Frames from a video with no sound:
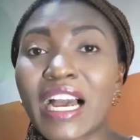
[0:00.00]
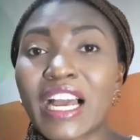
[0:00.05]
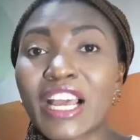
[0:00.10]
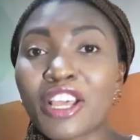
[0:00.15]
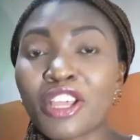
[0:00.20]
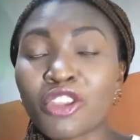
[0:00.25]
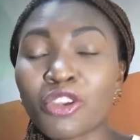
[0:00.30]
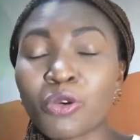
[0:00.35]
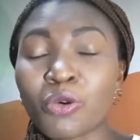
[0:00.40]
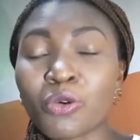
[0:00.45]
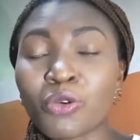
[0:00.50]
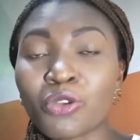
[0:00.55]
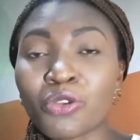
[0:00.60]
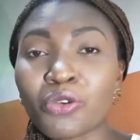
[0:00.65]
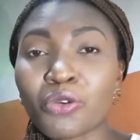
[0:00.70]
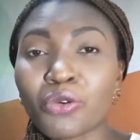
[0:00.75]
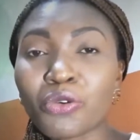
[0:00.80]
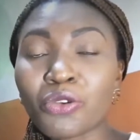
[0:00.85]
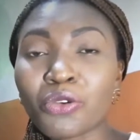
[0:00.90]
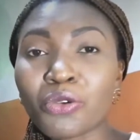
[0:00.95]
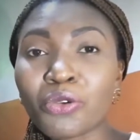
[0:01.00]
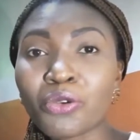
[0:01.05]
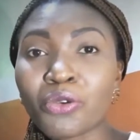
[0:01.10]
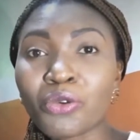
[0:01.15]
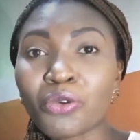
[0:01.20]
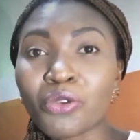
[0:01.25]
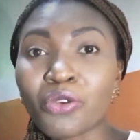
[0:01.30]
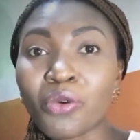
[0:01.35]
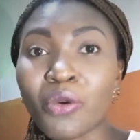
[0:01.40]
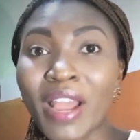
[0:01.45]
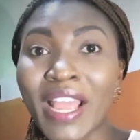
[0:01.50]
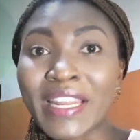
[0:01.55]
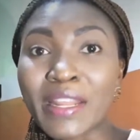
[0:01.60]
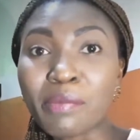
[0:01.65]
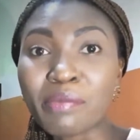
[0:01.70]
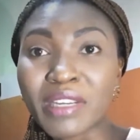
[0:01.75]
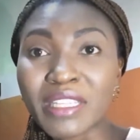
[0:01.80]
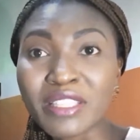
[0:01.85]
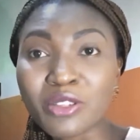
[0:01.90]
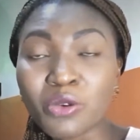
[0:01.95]
you are in a
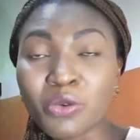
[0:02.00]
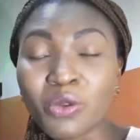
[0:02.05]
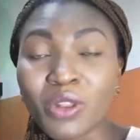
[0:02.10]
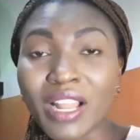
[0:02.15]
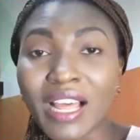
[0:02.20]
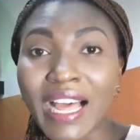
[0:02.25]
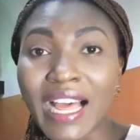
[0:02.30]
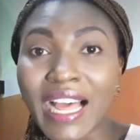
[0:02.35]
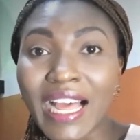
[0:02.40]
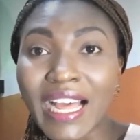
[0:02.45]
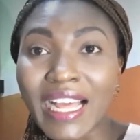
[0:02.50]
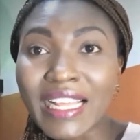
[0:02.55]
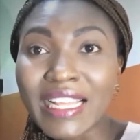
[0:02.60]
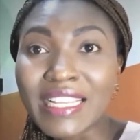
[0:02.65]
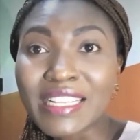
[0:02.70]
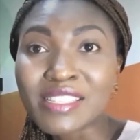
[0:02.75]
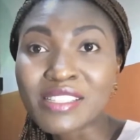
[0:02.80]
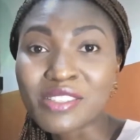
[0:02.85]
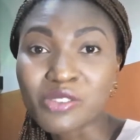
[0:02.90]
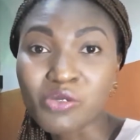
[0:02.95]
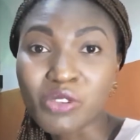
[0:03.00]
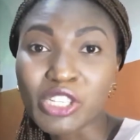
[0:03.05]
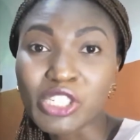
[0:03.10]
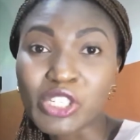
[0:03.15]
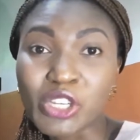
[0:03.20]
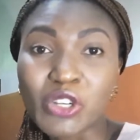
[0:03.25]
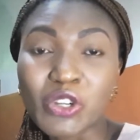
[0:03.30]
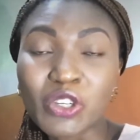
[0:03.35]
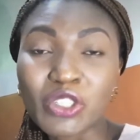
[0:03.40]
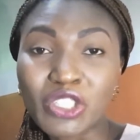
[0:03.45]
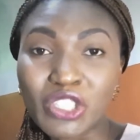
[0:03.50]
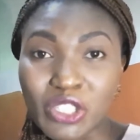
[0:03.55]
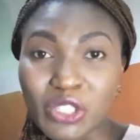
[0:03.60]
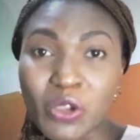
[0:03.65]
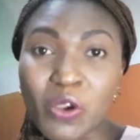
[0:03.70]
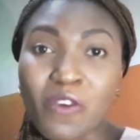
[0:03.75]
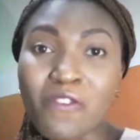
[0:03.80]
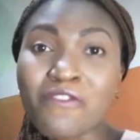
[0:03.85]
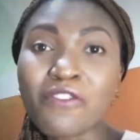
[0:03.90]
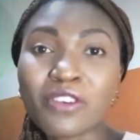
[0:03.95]
particular situation or
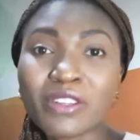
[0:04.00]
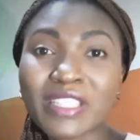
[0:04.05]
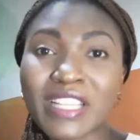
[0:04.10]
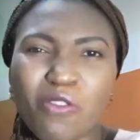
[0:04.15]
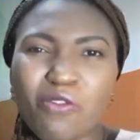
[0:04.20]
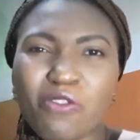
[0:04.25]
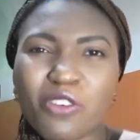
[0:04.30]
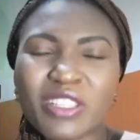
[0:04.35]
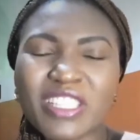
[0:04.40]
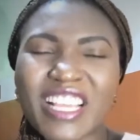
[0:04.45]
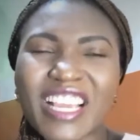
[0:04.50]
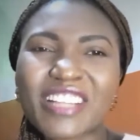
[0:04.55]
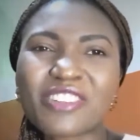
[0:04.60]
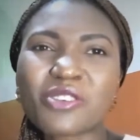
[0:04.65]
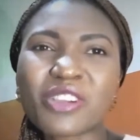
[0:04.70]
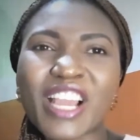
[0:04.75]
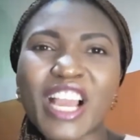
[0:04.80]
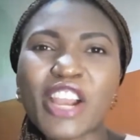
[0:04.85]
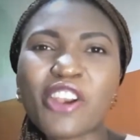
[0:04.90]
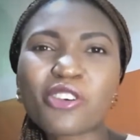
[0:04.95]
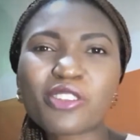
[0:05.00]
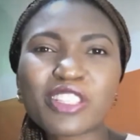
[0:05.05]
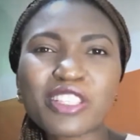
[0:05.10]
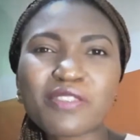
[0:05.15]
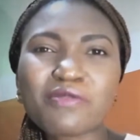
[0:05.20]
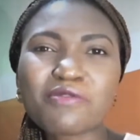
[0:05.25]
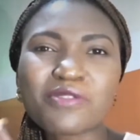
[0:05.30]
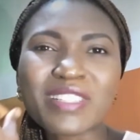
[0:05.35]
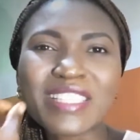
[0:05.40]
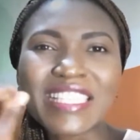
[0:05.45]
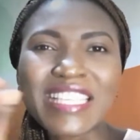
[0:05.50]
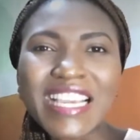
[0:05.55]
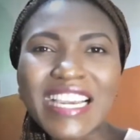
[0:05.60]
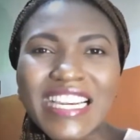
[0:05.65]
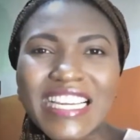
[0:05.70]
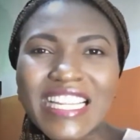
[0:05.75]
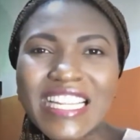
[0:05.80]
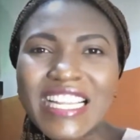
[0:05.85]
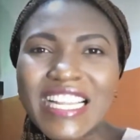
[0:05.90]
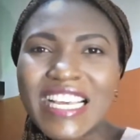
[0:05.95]
discomfort, and you cannot even
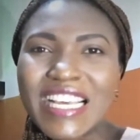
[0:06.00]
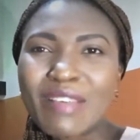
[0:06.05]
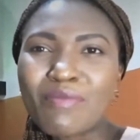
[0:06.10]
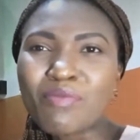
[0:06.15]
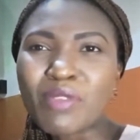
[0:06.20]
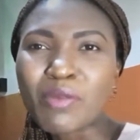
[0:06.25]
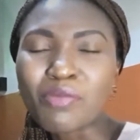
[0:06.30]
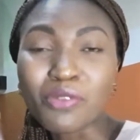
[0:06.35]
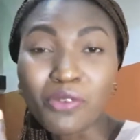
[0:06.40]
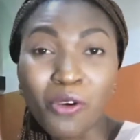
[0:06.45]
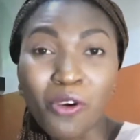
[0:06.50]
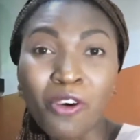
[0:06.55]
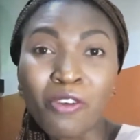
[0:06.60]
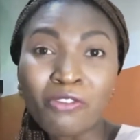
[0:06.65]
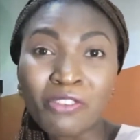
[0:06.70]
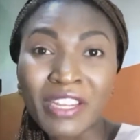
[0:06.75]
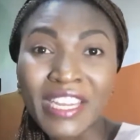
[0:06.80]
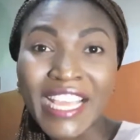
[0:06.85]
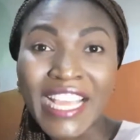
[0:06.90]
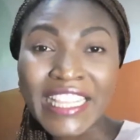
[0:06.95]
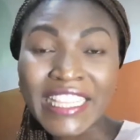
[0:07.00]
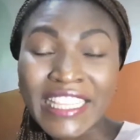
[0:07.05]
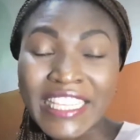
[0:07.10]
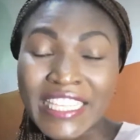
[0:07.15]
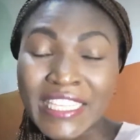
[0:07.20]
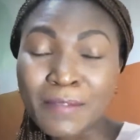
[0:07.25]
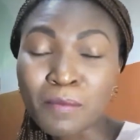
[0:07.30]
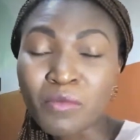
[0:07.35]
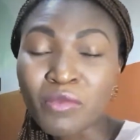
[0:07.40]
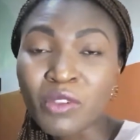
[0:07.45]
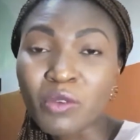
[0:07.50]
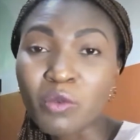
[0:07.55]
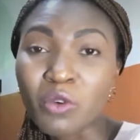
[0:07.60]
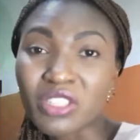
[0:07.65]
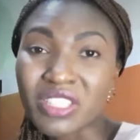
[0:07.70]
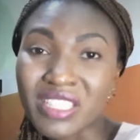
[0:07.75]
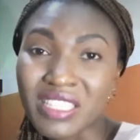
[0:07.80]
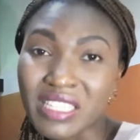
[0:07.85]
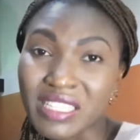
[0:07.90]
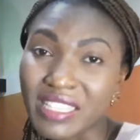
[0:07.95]
tell people confidently
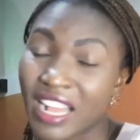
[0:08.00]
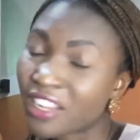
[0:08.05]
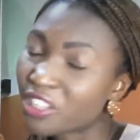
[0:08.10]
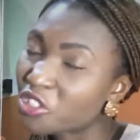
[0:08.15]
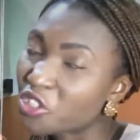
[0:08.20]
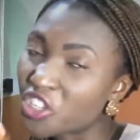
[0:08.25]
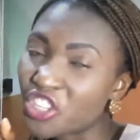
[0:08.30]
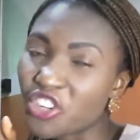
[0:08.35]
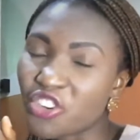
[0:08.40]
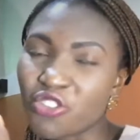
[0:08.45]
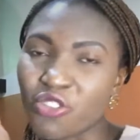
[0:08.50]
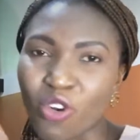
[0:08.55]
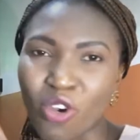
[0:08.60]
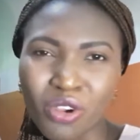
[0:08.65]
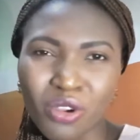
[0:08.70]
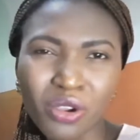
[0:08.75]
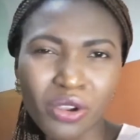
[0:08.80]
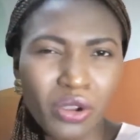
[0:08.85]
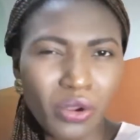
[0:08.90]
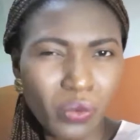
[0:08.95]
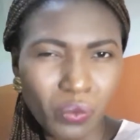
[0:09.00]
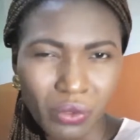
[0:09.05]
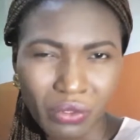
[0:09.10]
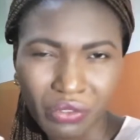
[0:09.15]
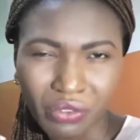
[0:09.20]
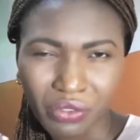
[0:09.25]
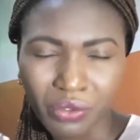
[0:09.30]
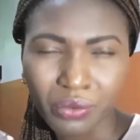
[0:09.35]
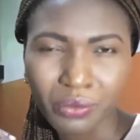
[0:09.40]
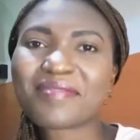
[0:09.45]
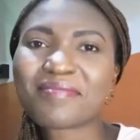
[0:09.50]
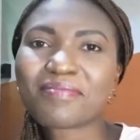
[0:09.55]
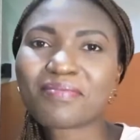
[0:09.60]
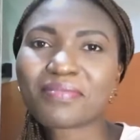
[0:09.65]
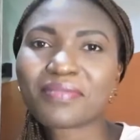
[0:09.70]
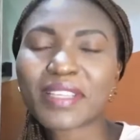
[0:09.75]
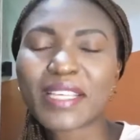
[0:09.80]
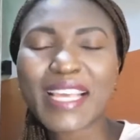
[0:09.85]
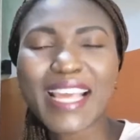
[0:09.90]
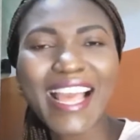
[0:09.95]
what is actually wrong with you.
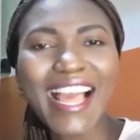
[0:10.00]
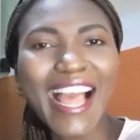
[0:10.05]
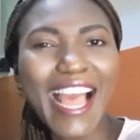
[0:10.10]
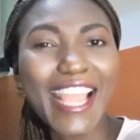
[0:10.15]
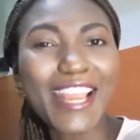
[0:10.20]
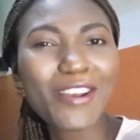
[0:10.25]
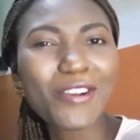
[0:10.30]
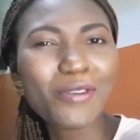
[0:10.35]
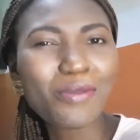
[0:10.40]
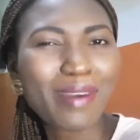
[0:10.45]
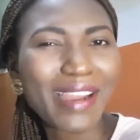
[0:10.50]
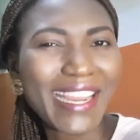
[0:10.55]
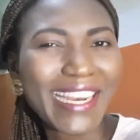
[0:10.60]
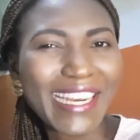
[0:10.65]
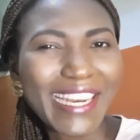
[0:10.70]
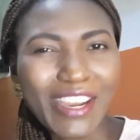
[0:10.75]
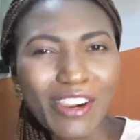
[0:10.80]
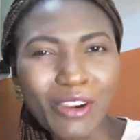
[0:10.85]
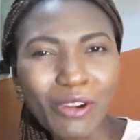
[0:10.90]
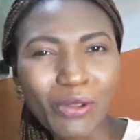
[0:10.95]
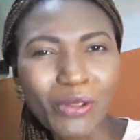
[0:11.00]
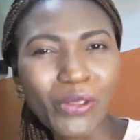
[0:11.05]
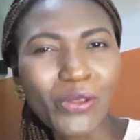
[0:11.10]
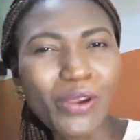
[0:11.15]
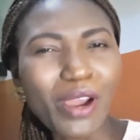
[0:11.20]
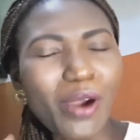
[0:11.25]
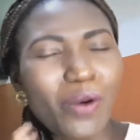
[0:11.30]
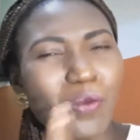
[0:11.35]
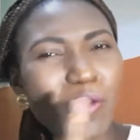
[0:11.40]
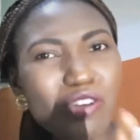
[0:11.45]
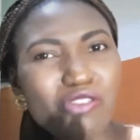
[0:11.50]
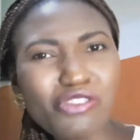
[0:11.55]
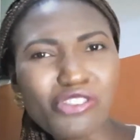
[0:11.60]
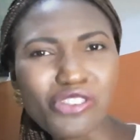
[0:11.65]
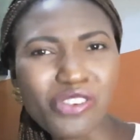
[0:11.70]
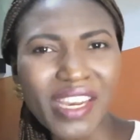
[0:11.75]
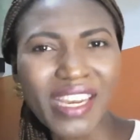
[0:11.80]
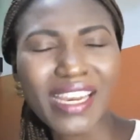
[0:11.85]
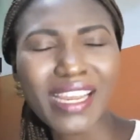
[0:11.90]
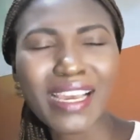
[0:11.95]
I know by now you are
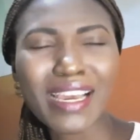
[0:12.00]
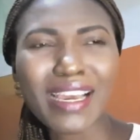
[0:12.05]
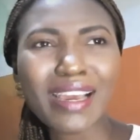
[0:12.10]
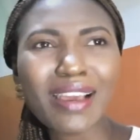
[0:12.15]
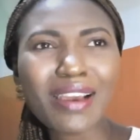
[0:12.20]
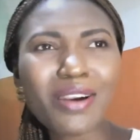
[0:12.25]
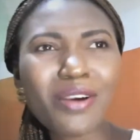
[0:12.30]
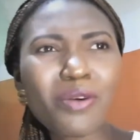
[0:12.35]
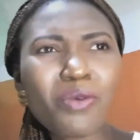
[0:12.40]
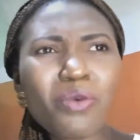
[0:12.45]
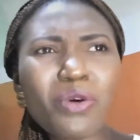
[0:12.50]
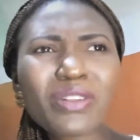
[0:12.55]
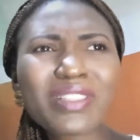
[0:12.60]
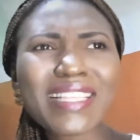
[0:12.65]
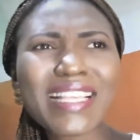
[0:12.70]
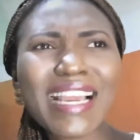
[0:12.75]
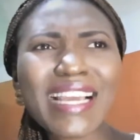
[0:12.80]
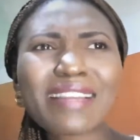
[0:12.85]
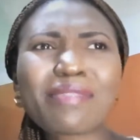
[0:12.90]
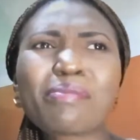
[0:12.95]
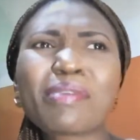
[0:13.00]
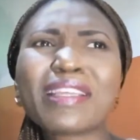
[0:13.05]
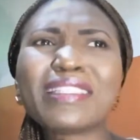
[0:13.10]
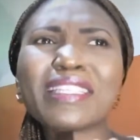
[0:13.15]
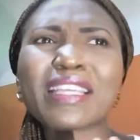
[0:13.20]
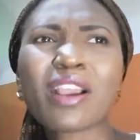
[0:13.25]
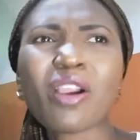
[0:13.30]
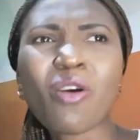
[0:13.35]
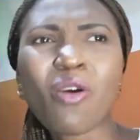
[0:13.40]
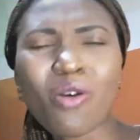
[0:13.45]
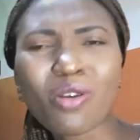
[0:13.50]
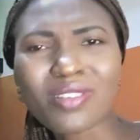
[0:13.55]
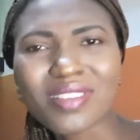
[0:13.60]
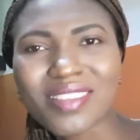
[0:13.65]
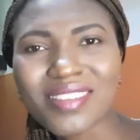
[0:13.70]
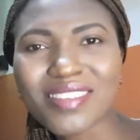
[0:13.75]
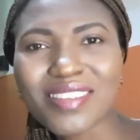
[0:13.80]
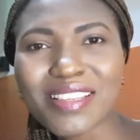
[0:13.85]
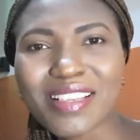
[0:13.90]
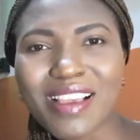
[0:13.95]
wondering, what can be the
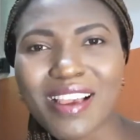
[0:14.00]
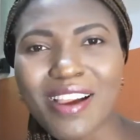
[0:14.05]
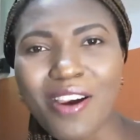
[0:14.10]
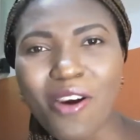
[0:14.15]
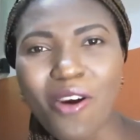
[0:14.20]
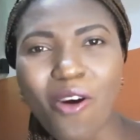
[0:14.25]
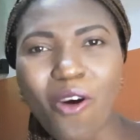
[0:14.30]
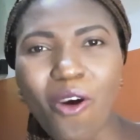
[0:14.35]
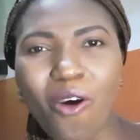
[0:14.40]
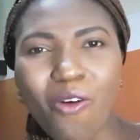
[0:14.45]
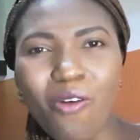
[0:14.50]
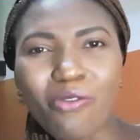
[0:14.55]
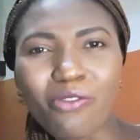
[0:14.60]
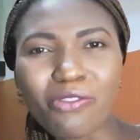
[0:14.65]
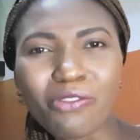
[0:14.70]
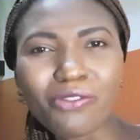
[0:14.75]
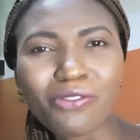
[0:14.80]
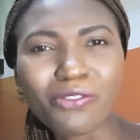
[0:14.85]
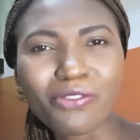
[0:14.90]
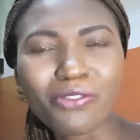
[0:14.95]
cause of